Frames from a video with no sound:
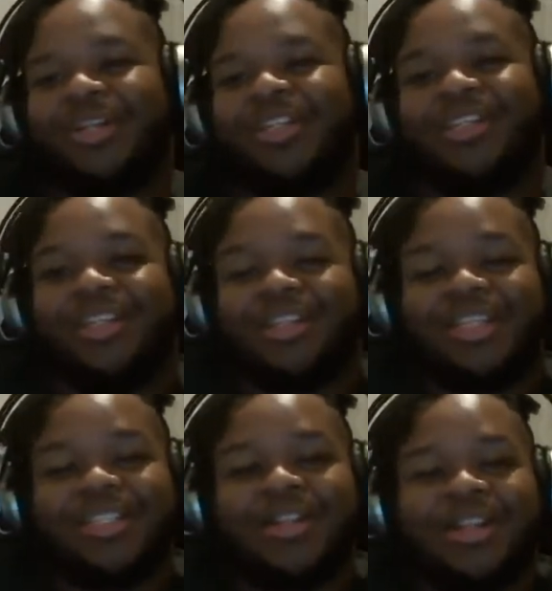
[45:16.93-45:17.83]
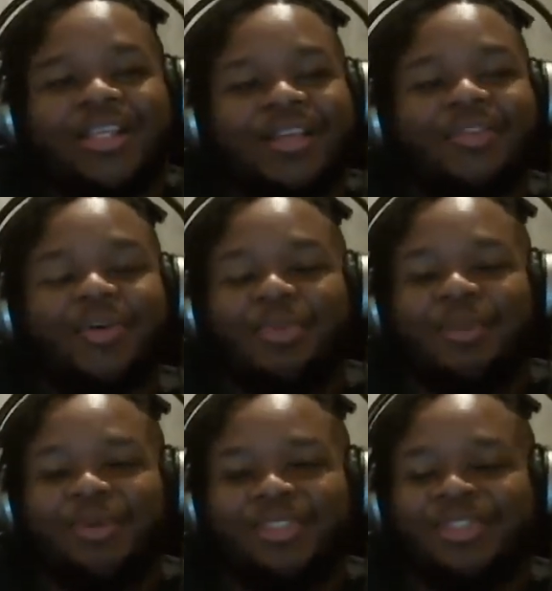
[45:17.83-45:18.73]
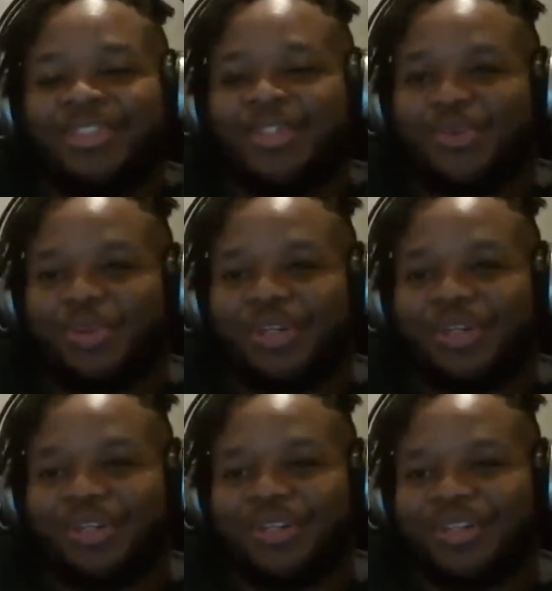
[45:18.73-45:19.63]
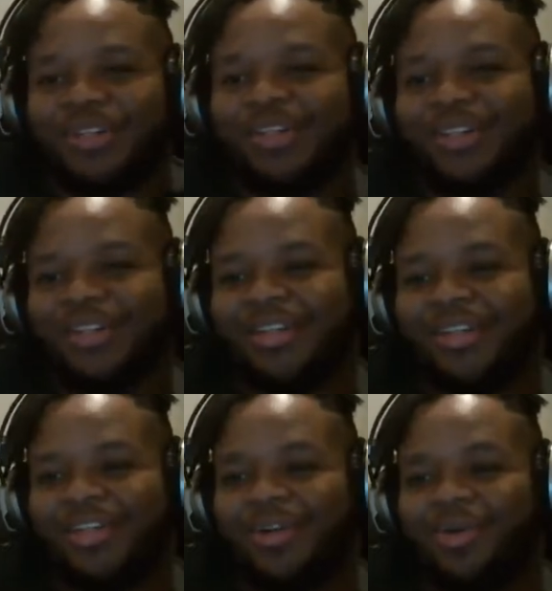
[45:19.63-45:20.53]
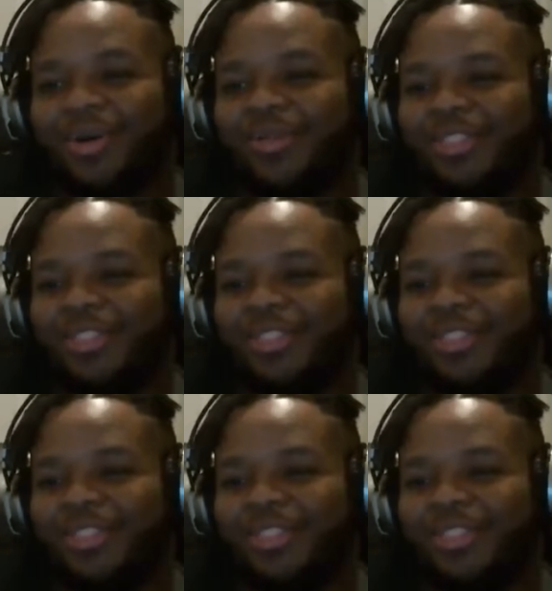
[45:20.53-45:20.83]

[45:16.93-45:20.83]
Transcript: Like these these have no purpose. They're stupid. They're gross.